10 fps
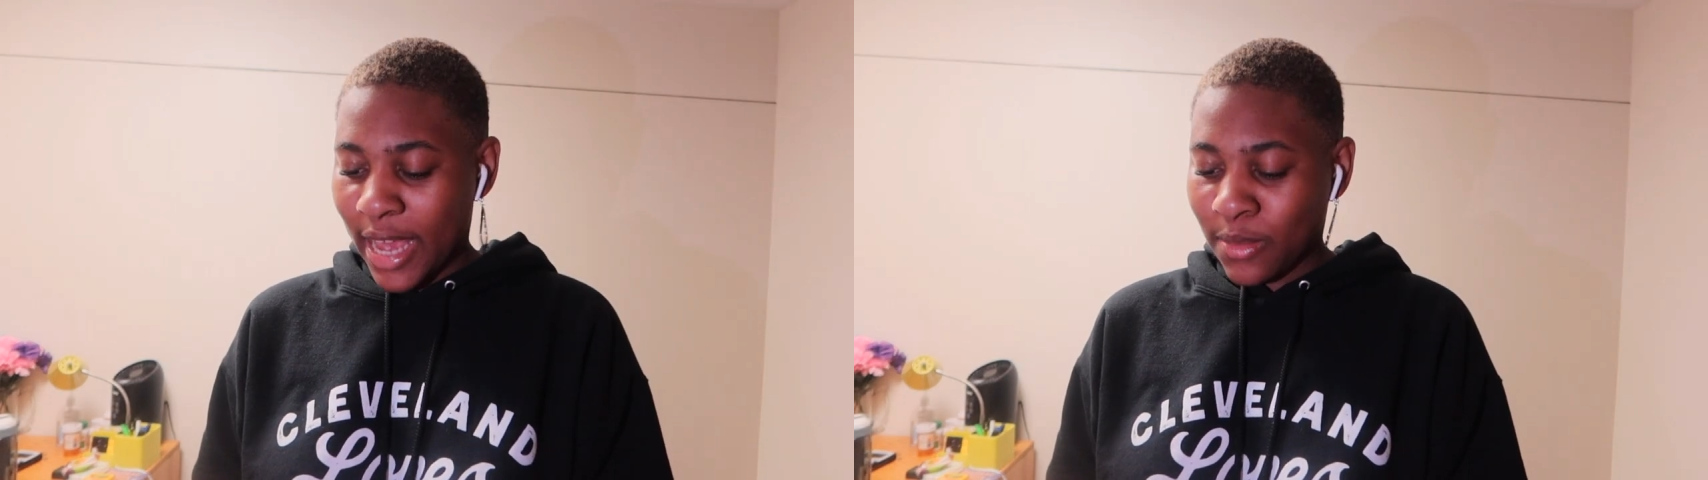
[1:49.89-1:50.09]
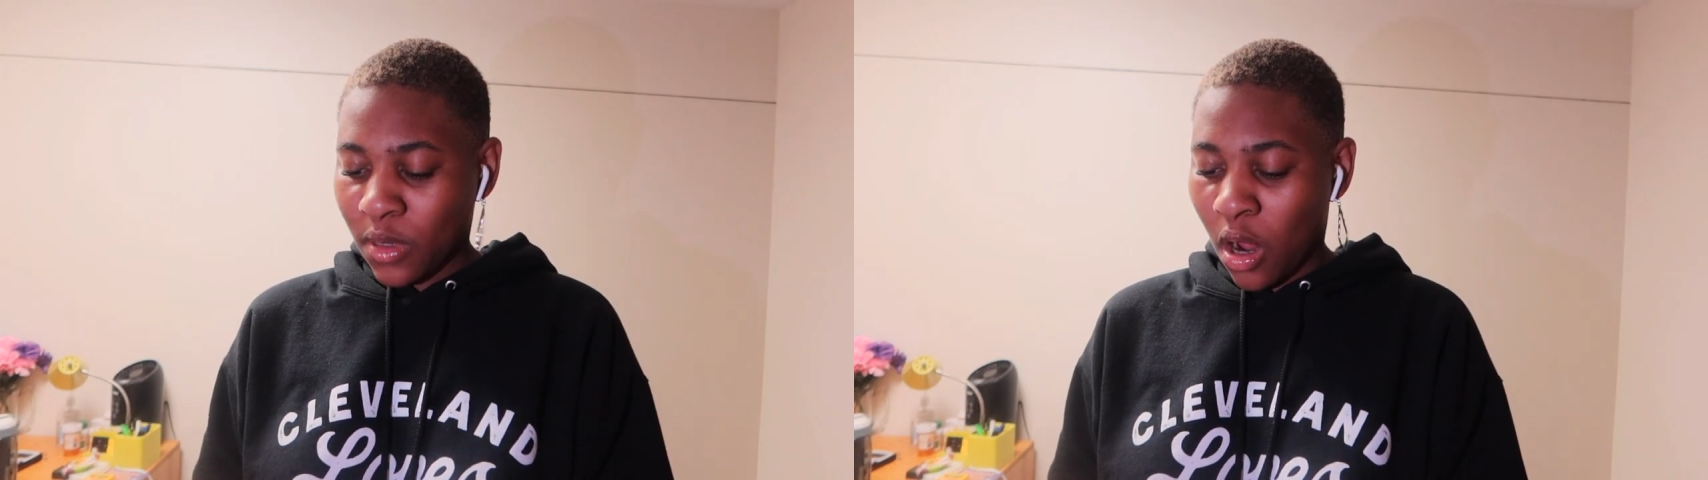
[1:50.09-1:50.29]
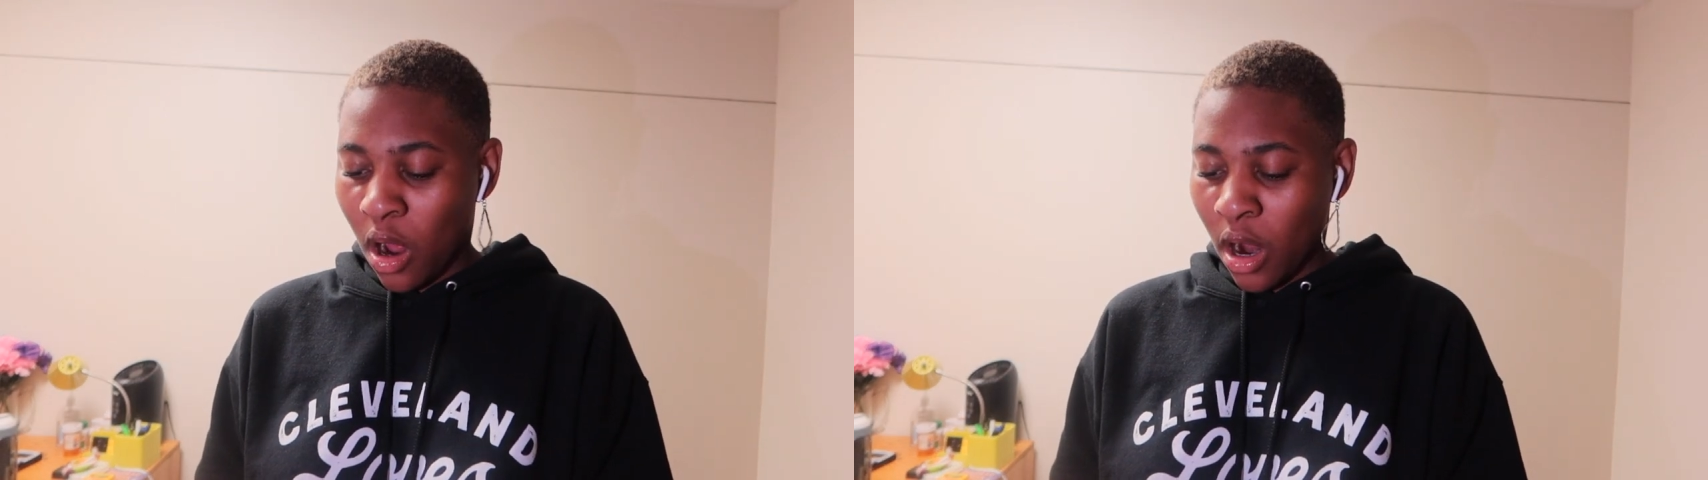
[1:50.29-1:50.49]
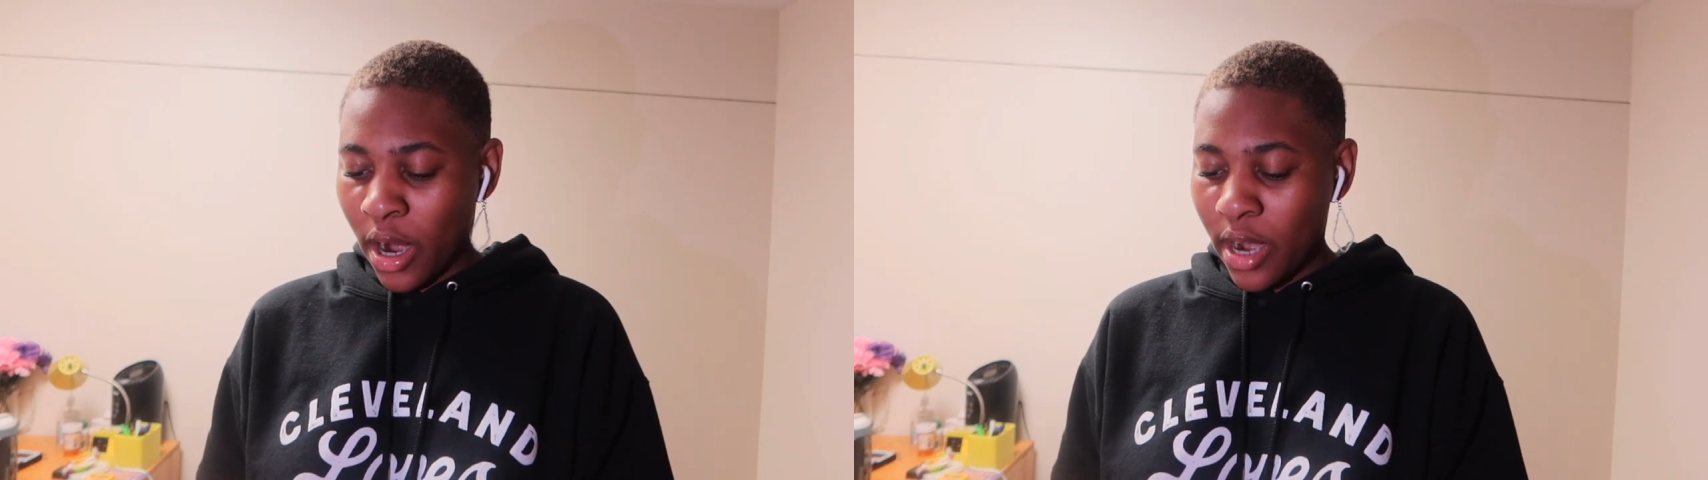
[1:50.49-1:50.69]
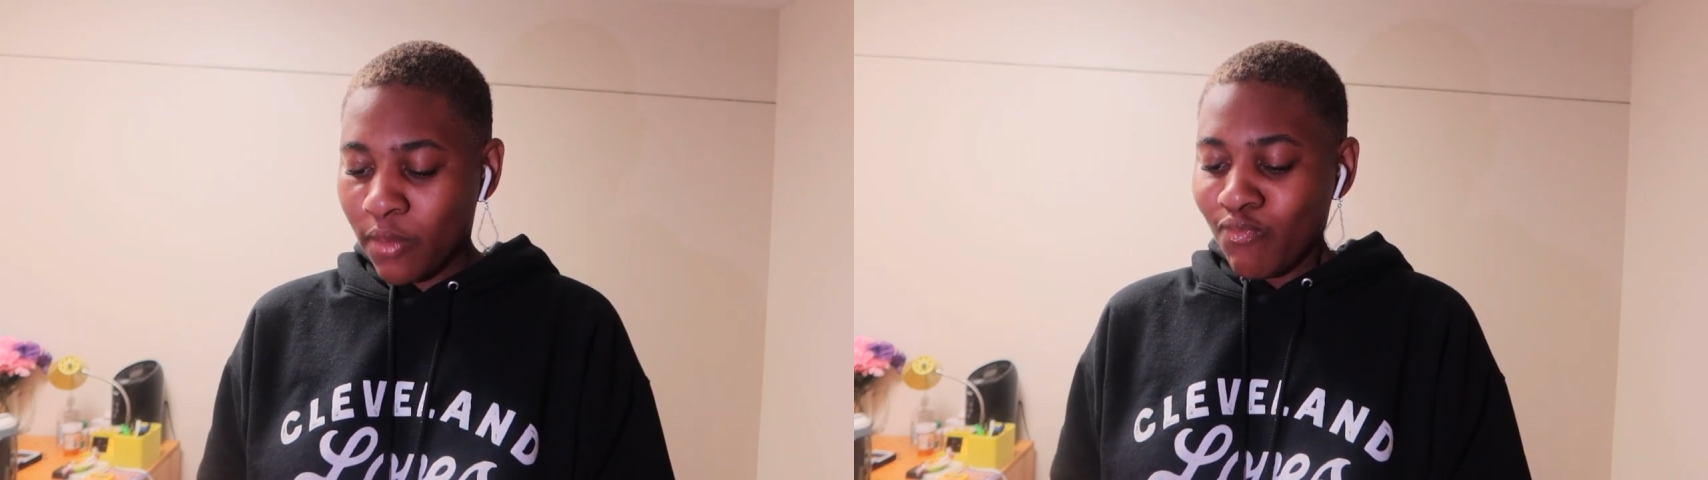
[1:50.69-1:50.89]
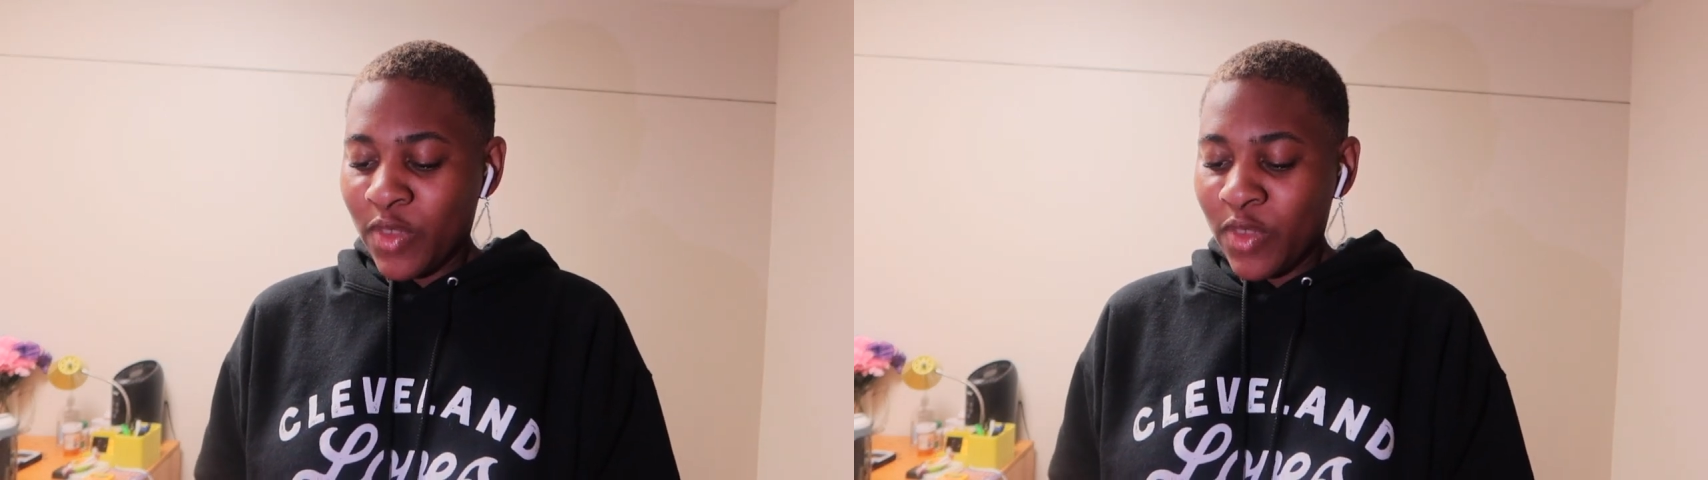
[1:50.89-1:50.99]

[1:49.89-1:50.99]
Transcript: has been hard.